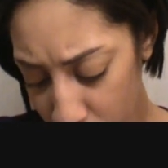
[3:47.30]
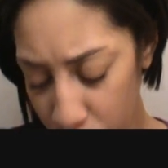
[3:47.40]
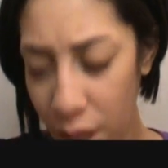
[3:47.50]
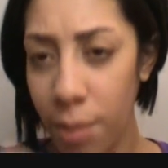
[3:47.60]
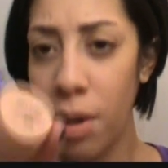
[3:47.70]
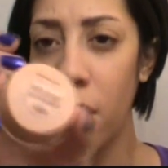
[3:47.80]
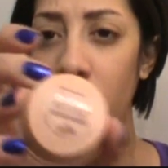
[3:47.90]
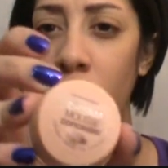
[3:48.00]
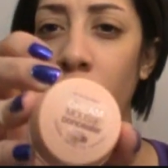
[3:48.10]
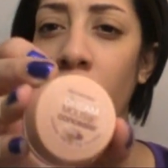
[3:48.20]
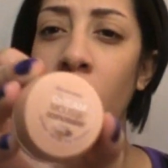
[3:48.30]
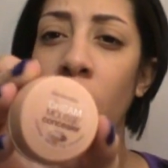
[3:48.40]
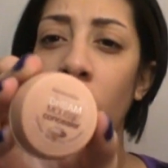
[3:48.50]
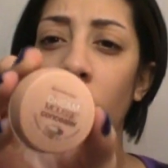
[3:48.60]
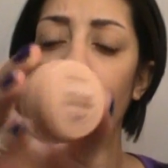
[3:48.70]
Dream
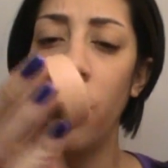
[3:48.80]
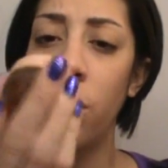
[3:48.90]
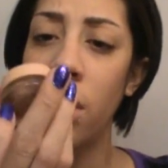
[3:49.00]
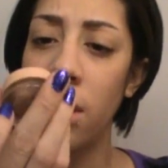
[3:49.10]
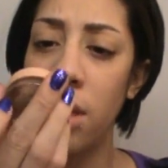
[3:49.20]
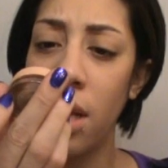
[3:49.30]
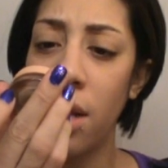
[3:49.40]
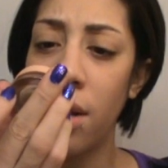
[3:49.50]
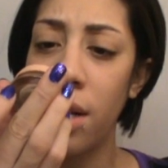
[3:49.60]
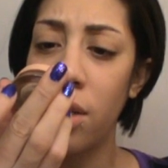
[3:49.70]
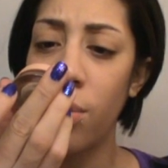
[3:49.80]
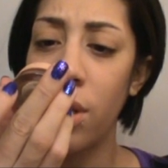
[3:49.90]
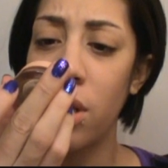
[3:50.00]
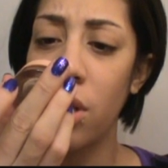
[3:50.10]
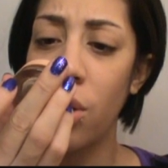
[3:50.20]
Mousse Concealer, and this
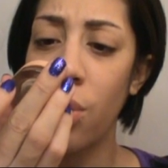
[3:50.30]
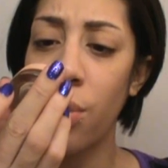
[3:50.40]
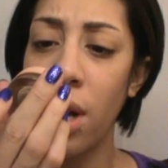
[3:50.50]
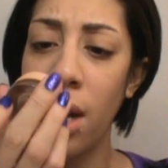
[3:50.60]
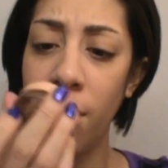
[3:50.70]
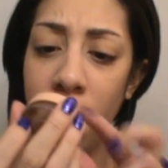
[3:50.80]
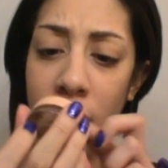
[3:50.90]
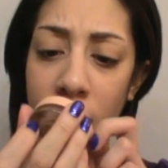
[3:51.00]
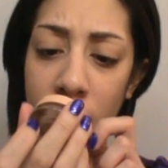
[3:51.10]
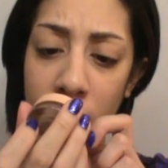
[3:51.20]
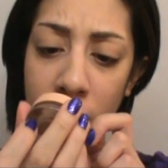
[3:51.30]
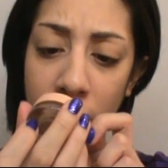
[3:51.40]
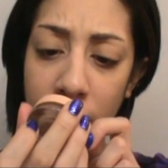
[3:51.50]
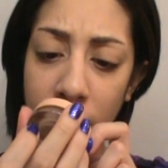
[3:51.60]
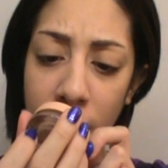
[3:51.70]
one is in cream.
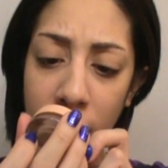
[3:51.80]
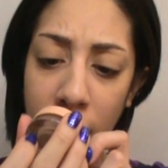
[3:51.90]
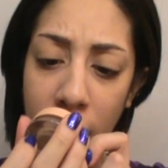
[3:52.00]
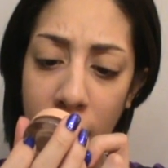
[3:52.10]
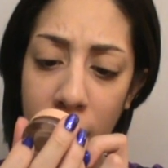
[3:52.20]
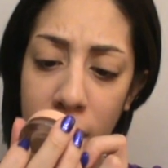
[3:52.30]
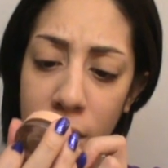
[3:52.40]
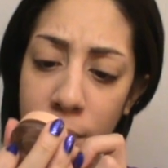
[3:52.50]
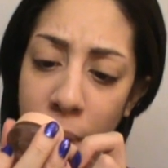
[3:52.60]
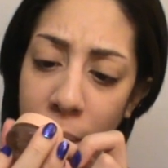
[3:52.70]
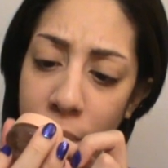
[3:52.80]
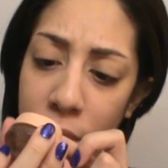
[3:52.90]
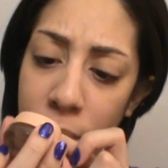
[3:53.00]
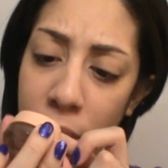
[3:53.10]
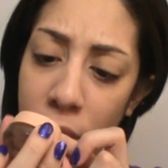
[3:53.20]
I think this
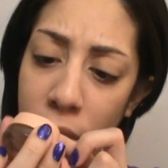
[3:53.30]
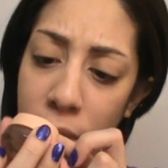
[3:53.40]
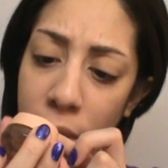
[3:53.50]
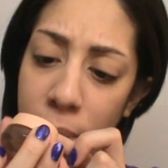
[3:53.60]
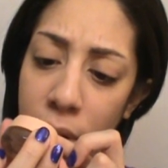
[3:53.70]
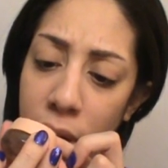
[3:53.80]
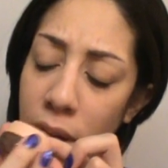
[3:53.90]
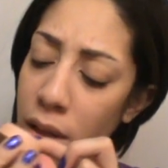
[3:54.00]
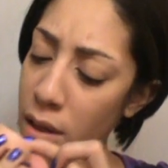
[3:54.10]
paper is peeling off here, but